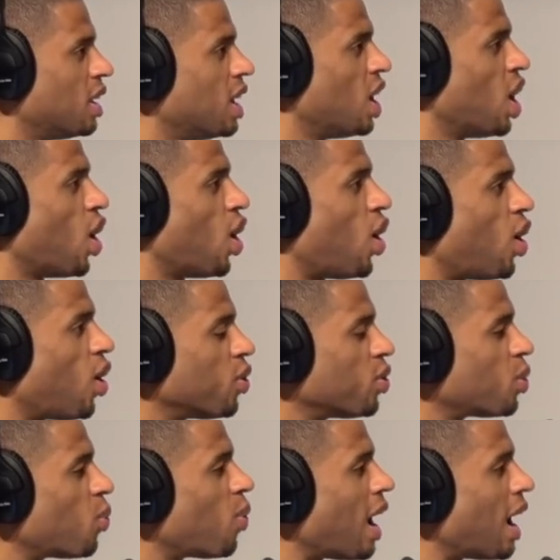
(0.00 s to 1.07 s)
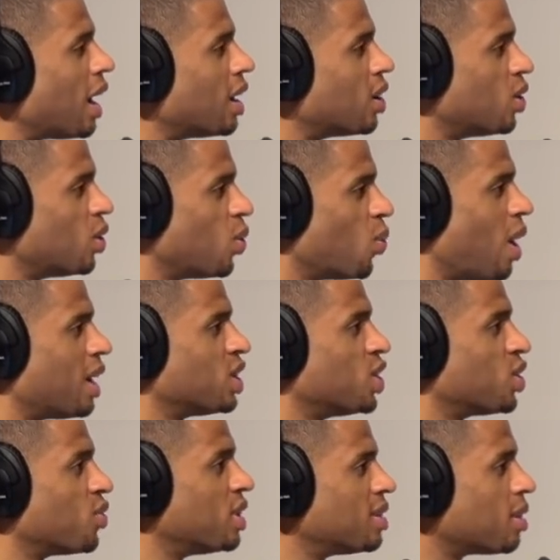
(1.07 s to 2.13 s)
Right. All the while, while
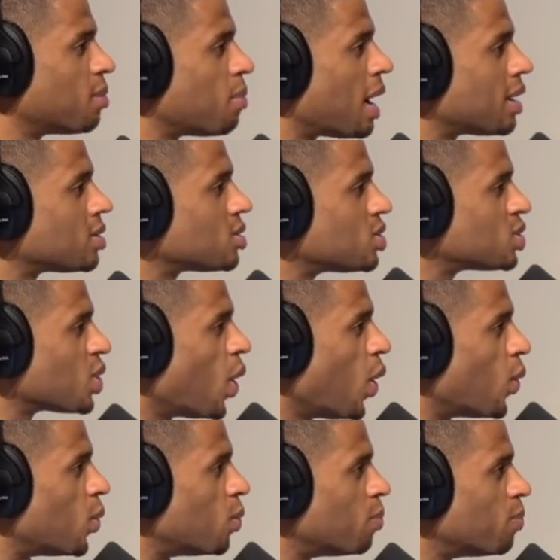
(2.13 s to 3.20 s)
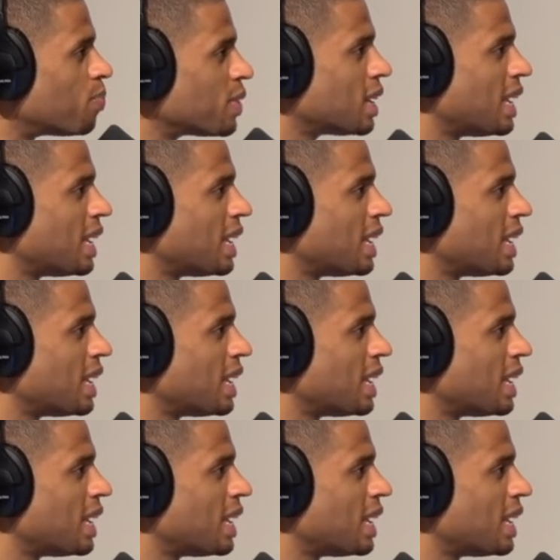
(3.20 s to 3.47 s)
you're in the master's home